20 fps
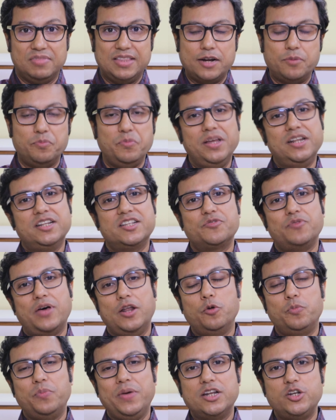that means
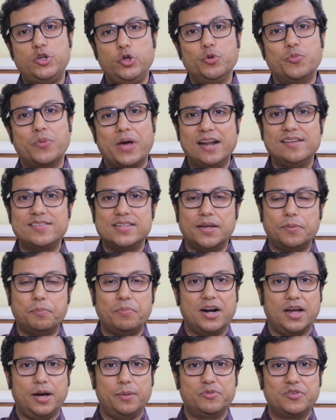fallopian tube cancer
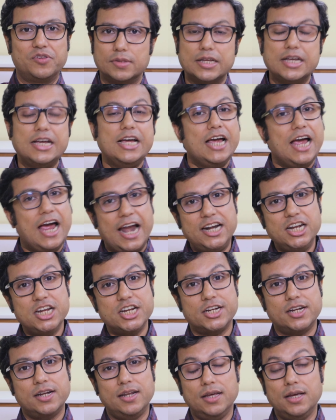perhaps.
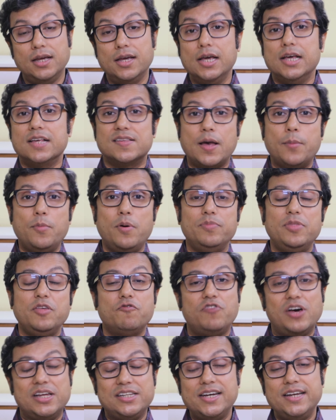Additionally, some of the
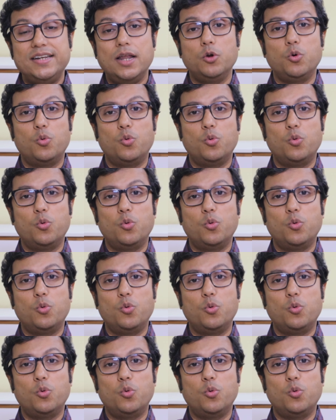vaginal